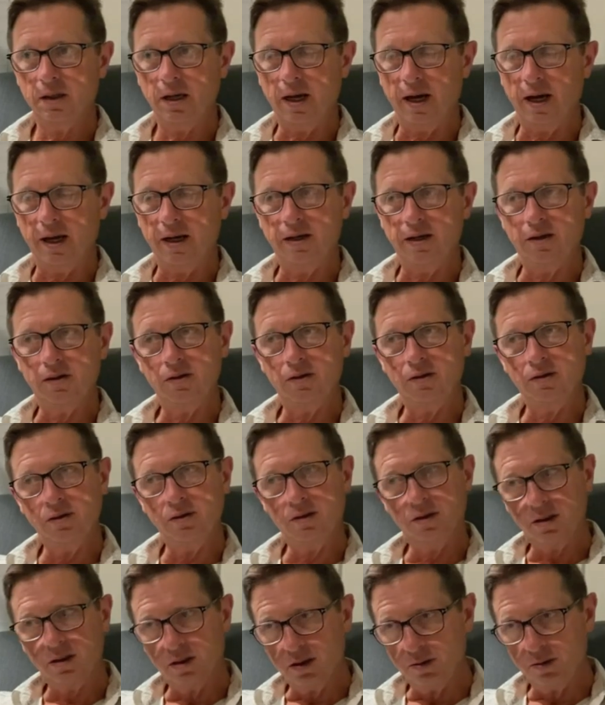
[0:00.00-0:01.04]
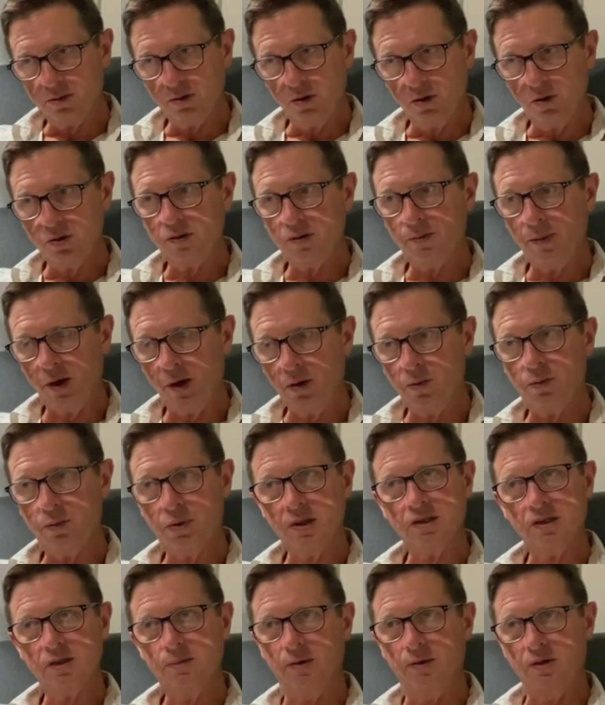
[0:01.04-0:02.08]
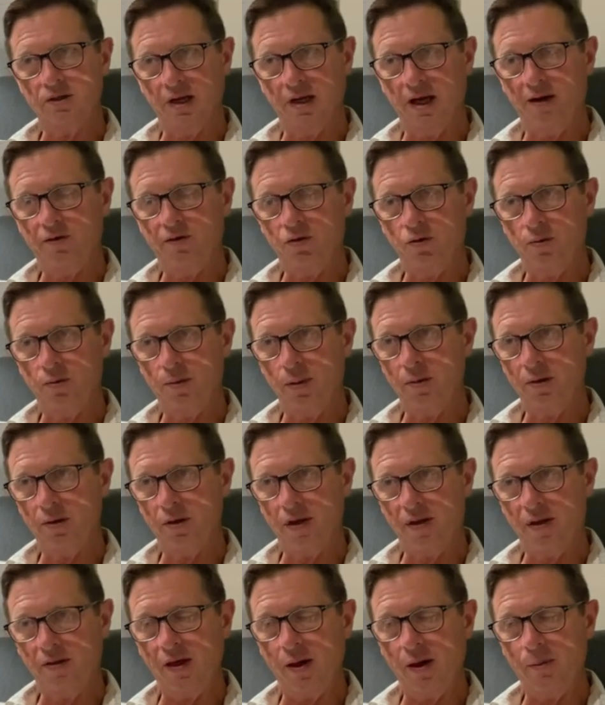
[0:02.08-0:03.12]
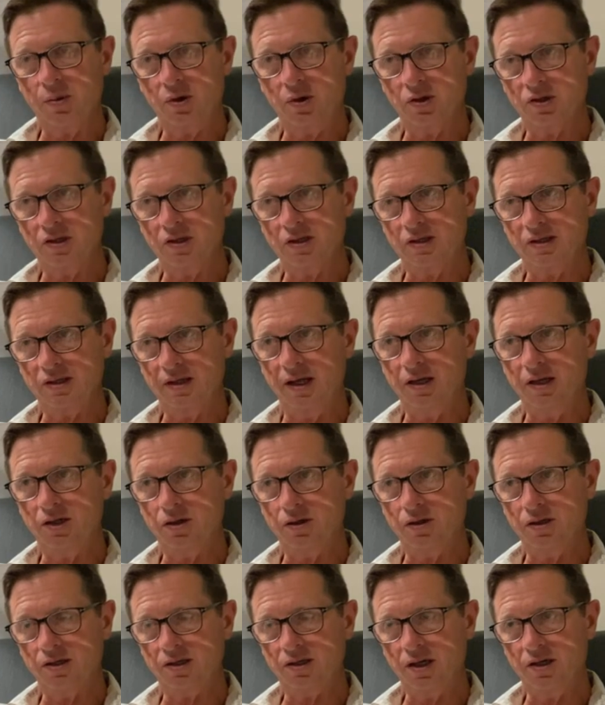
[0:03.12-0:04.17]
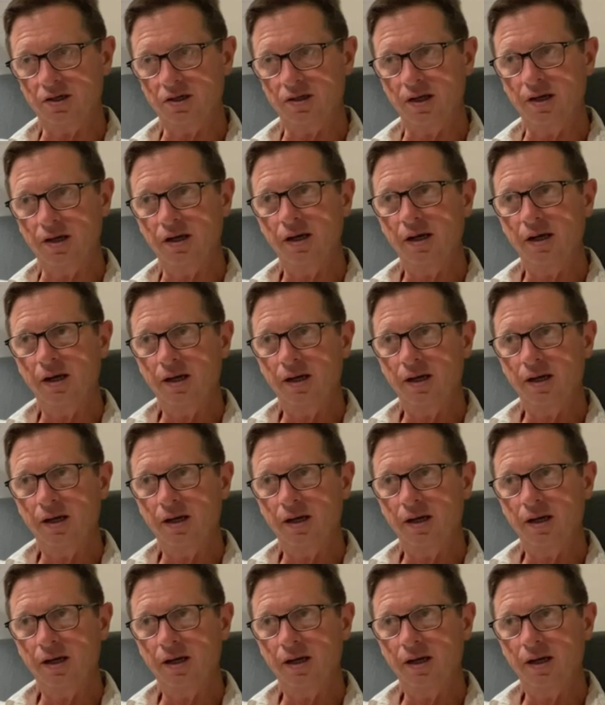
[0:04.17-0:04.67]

And using my own principles, I have to remember that that person's nature is such that